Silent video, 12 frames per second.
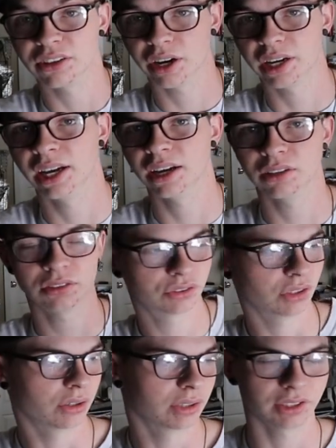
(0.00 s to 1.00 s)
right now,
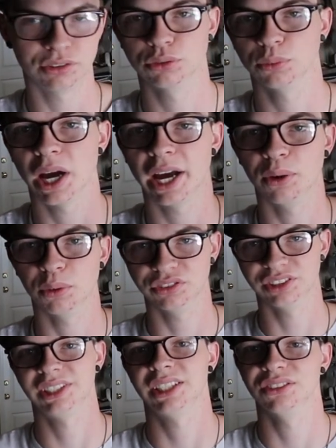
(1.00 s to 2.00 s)
so this is why I
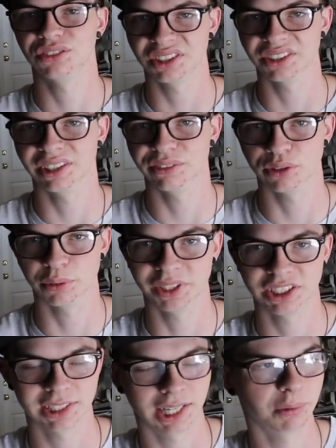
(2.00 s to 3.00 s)
wasn't considering filming
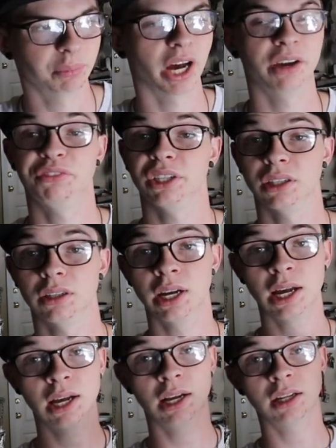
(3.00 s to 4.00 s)
today, but I figured
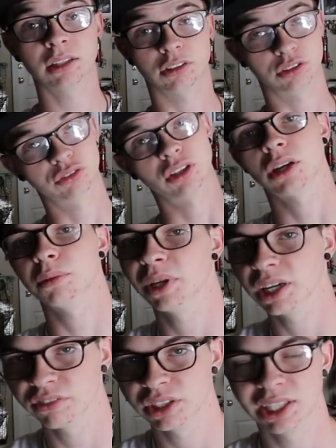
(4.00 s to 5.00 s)
let's just document
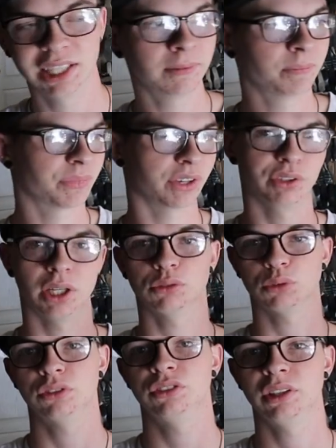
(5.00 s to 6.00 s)
everything. If you guys
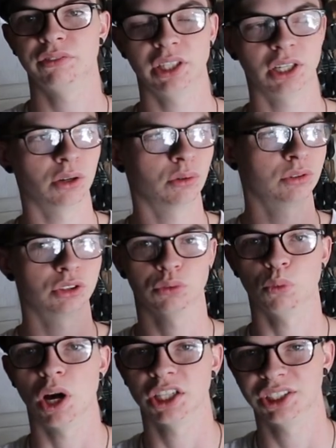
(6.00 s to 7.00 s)
want to see the video, just
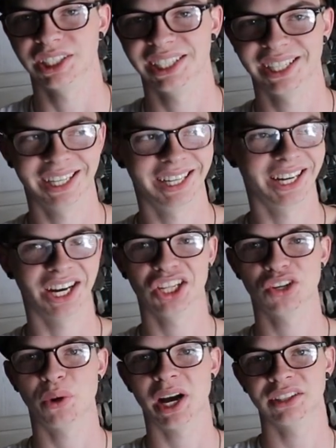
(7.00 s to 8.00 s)
watch it.
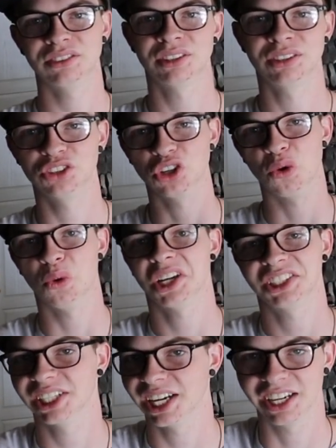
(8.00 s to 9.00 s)
Otherwise, don't
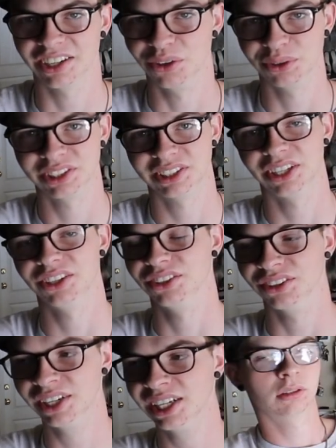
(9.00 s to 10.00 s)
watch it. I don't know what to tell
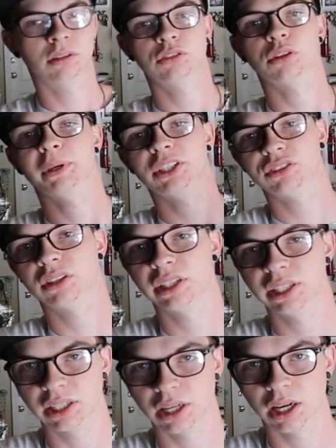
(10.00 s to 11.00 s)
you. So
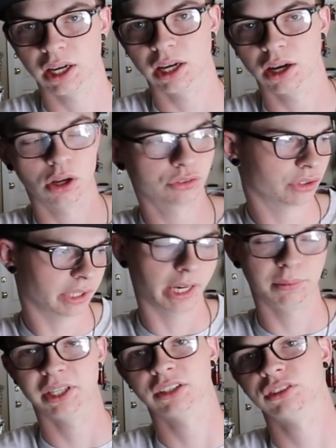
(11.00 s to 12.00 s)
basically, also the
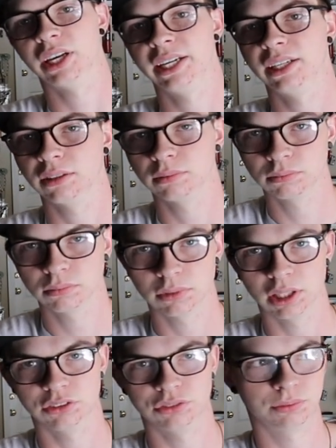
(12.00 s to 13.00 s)
ABS light
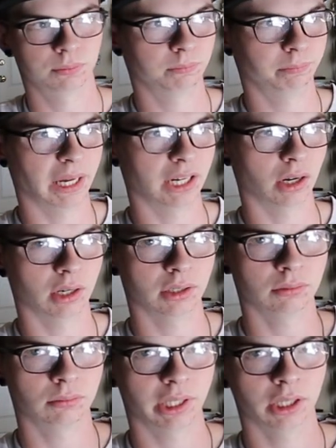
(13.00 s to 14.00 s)
has been
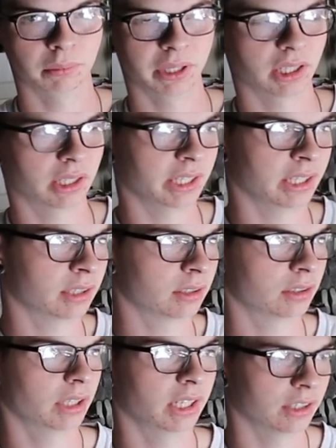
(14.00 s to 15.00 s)
on intermittently,
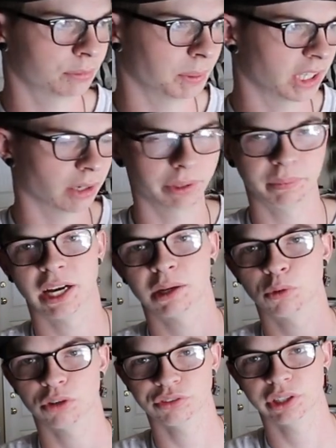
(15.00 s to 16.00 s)
and it's been coming back
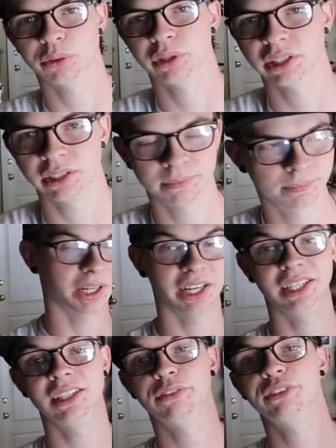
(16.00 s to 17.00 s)
more frequently, but I
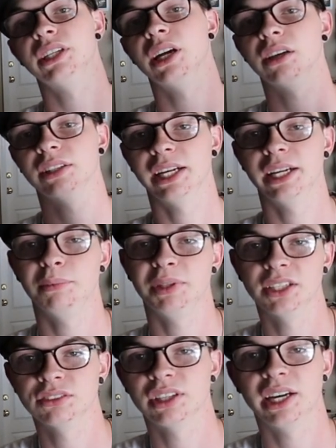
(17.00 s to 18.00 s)
need to figure out that
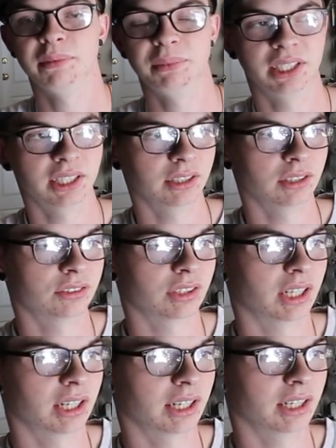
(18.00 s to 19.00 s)
ABS light because
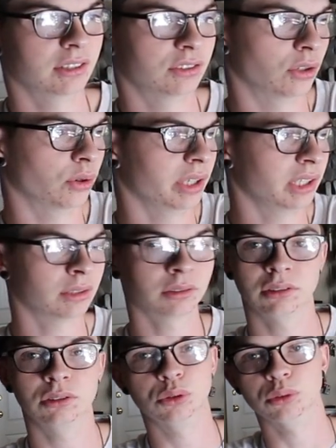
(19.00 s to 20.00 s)
it's annoying
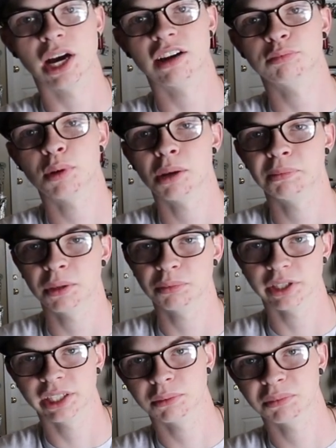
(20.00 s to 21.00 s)
to have pop up
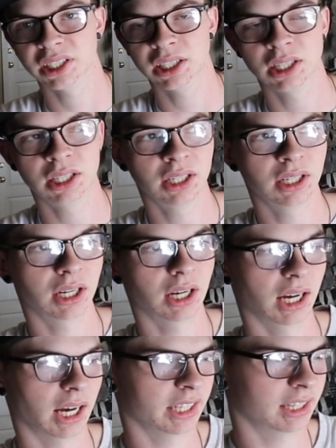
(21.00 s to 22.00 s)
randomly.
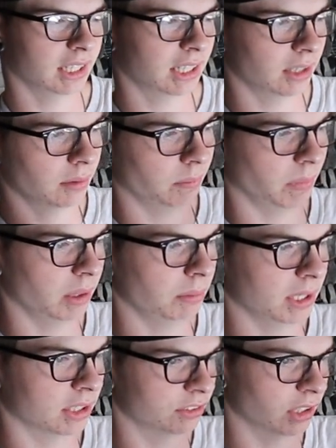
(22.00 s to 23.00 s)
I think it may
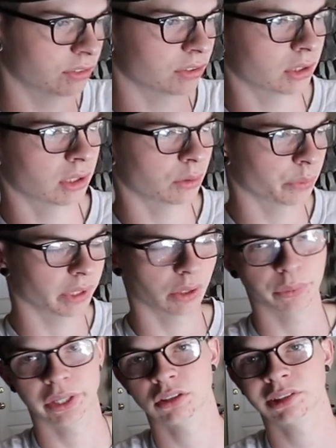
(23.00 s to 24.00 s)
be a sensor on one of the
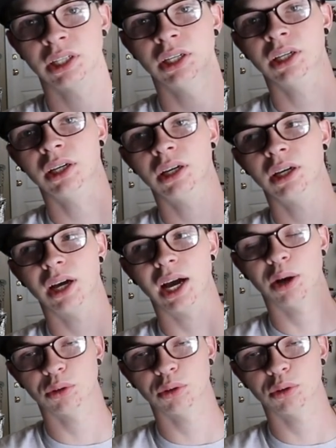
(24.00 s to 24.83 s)
wheels. I